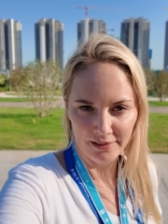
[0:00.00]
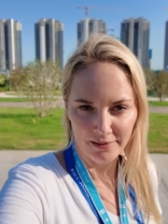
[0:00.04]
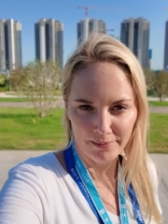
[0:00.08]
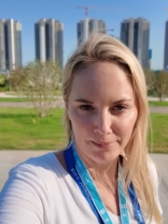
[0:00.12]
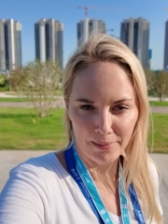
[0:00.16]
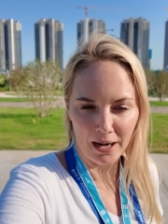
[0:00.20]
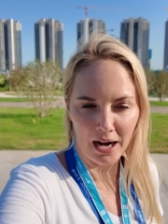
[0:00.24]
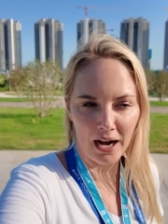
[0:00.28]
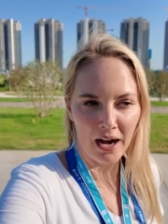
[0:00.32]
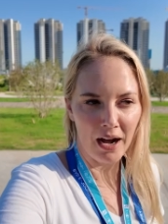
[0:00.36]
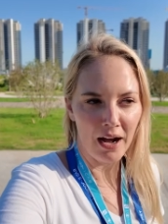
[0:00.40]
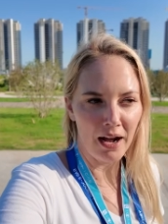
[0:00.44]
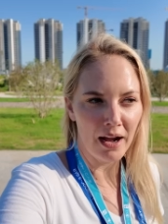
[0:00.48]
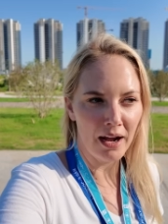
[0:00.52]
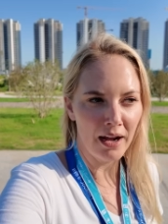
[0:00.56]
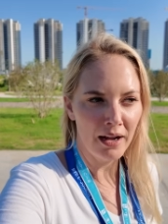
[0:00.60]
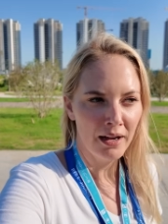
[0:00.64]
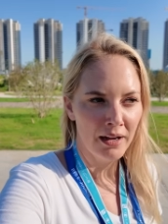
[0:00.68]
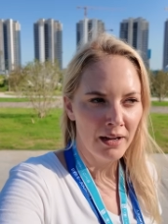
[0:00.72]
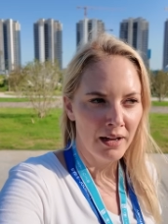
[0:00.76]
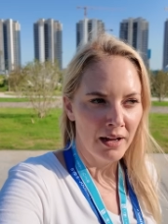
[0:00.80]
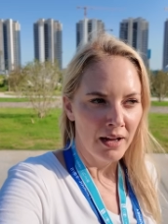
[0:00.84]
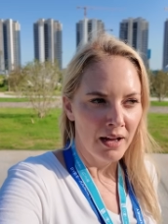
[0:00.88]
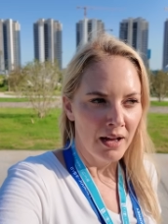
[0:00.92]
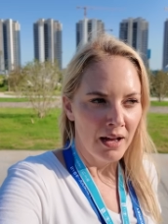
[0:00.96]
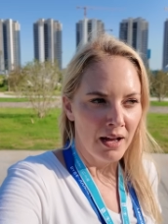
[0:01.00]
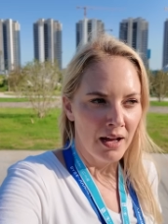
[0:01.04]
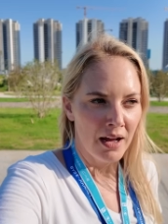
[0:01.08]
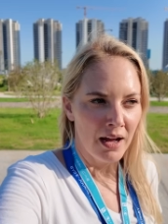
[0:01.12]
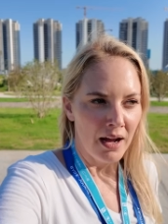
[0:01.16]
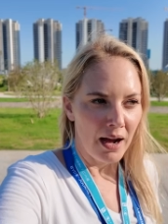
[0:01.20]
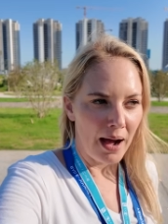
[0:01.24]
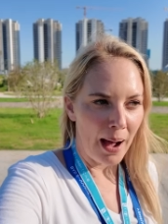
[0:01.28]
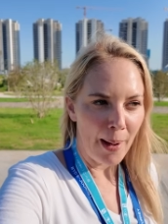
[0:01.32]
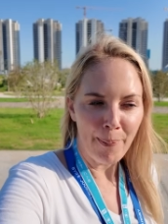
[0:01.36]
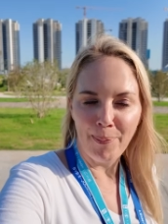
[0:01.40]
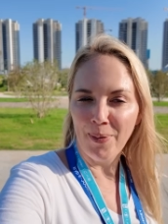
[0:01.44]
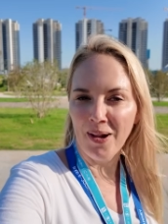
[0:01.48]
My
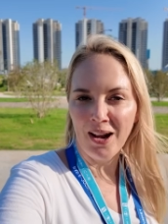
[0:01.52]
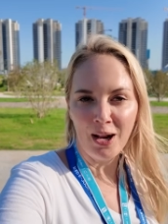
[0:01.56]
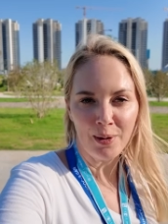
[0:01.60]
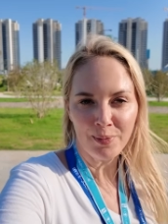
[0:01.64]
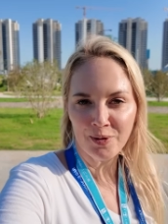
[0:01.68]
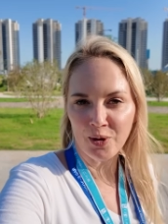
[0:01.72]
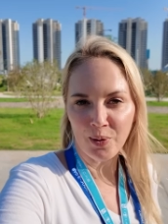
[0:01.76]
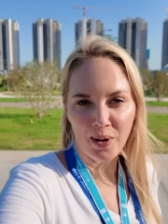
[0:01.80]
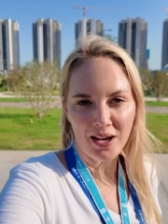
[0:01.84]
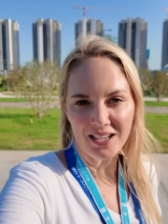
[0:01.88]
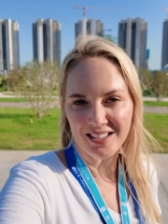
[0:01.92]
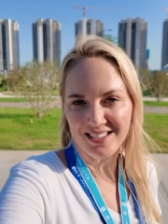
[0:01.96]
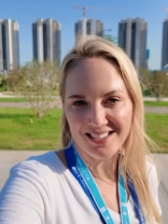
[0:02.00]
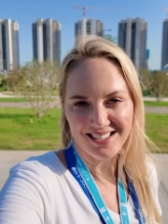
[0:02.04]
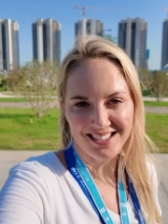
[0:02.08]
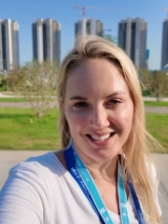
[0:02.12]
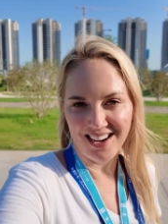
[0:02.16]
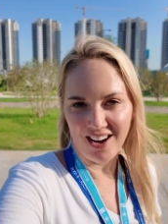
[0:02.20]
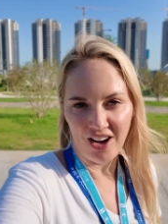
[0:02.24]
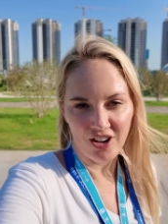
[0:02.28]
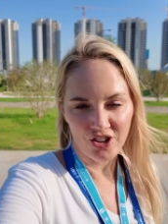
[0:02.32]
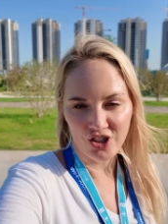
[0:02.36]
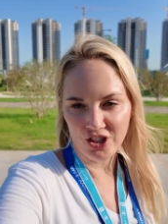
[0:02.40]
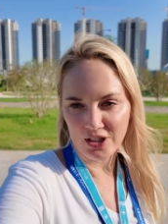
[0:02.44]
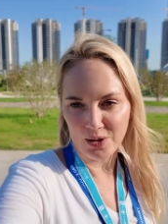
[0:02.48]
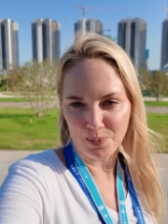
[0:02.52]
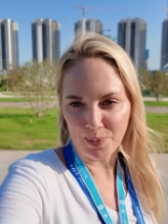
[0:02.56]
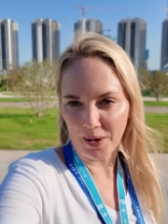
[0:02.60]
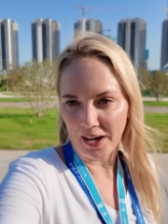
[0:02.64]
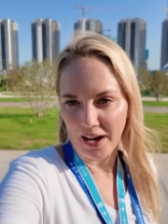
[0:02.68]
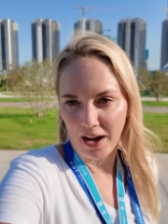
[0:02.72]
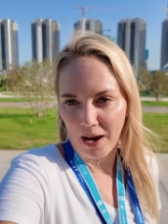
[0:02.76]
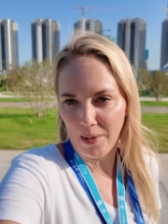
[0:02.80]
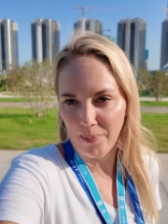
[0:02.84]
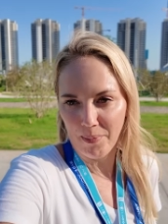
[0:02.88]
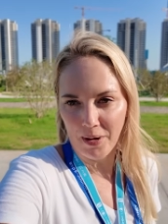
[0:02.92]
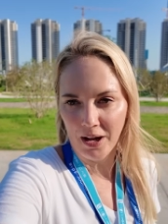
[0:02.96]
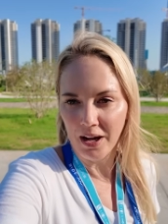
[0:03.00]
upper lip sweat has now just
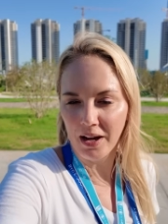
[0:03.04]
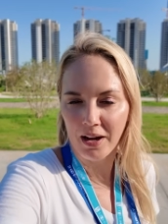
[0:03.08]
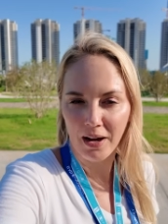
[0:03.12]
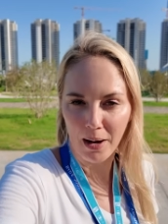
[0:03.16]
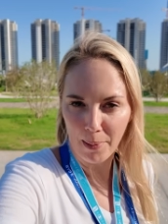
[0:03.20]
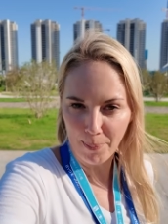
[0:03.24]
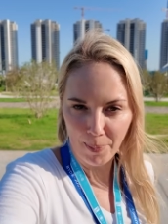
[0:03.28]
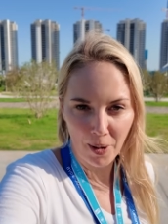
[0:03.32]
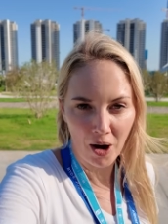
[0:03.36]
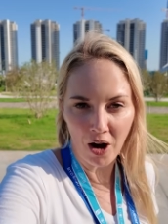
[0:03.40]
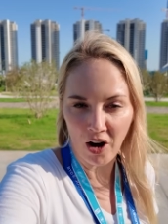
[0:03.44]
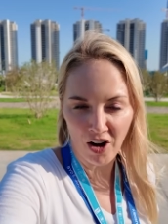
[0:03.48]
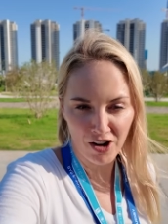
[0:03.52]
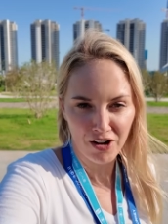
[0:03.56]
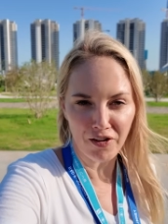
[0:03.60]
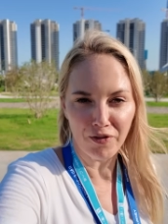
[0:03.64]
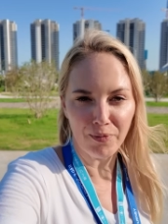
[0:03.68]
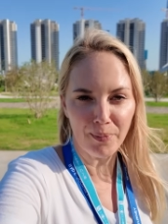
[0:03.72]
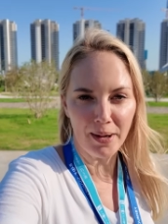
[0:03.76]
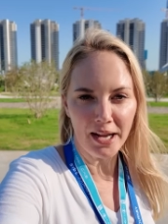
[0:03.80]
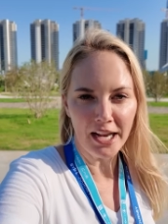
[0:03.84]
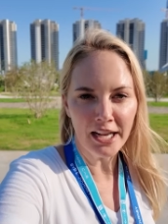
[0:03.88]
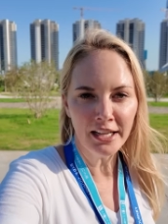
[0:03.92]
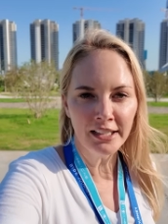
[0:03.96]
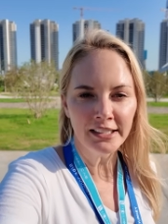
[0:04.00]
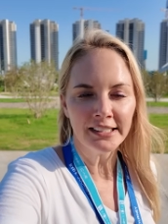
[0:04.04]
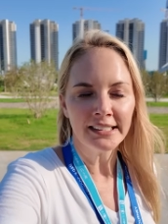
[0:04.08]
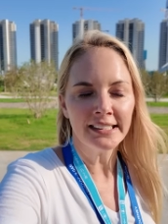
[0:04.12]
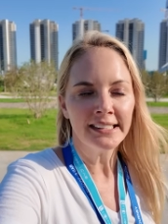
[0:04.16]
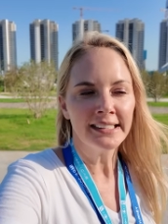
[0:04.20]
become a part of me.